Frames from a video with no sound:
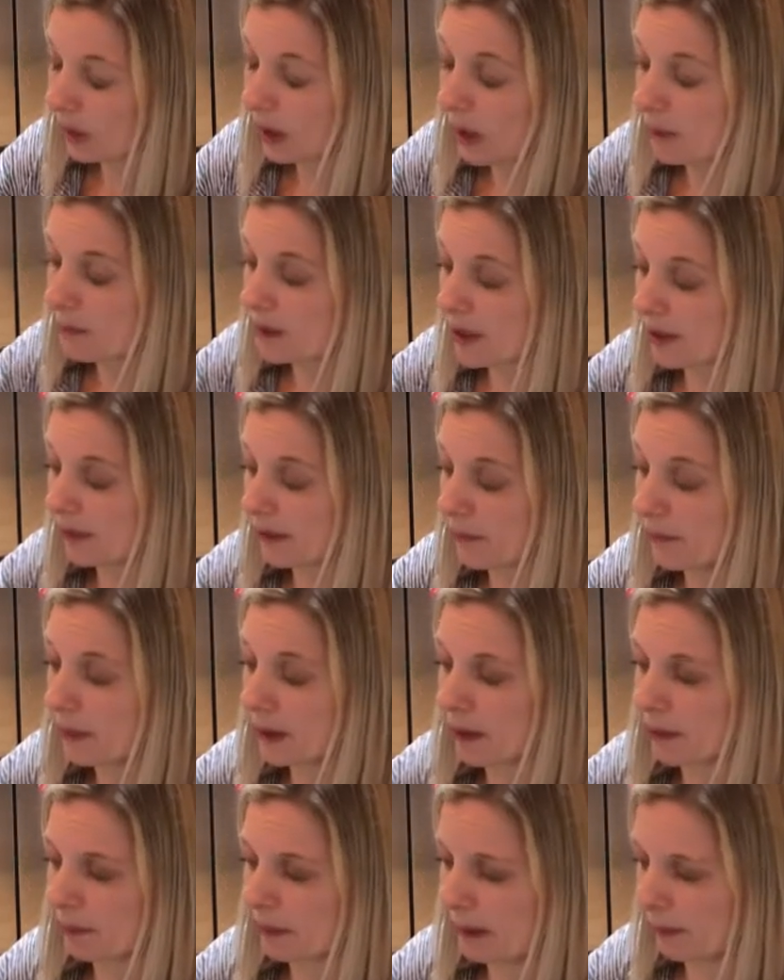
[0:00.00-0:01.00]
I'm sorry, the
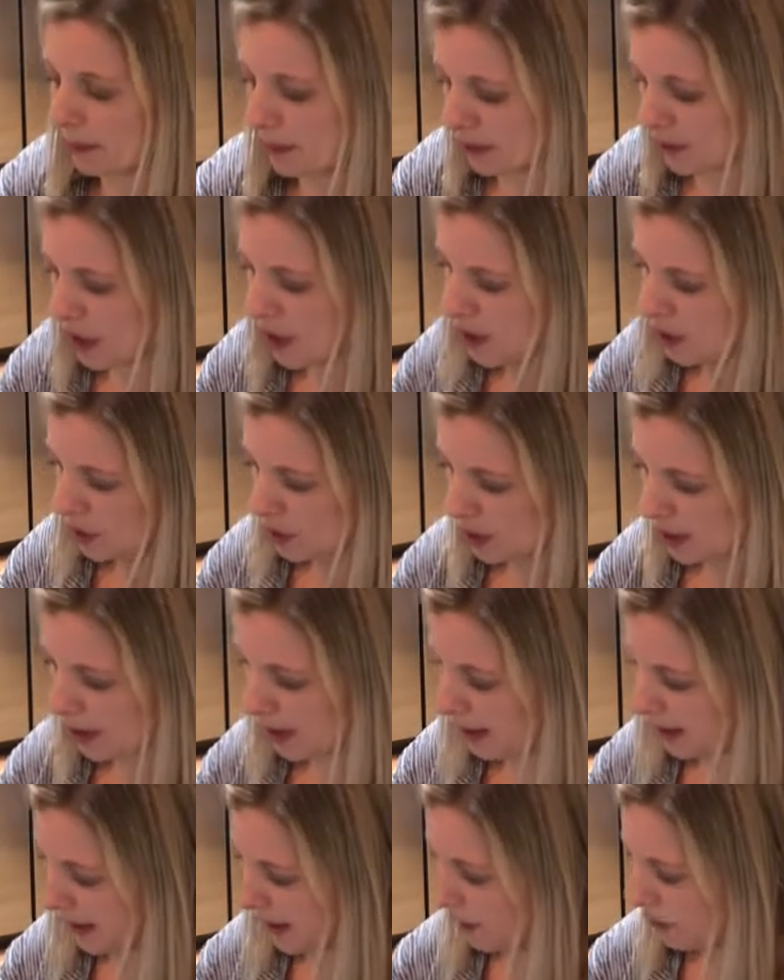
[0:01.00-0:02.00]
bigger peppers. Just
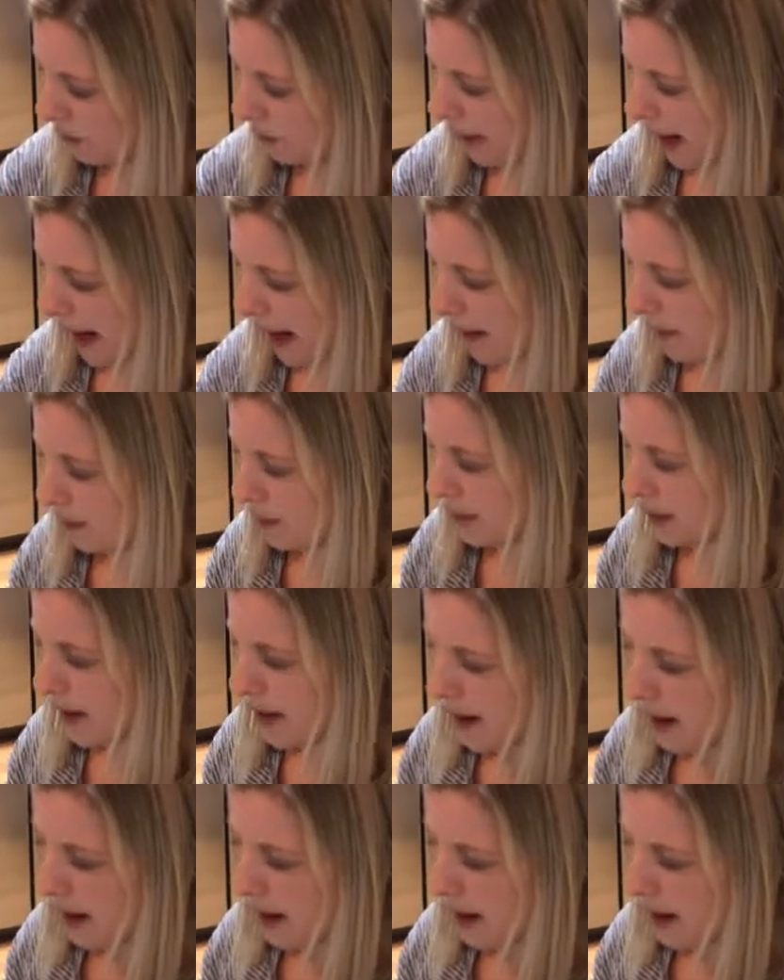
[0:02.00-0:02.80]
cutting around.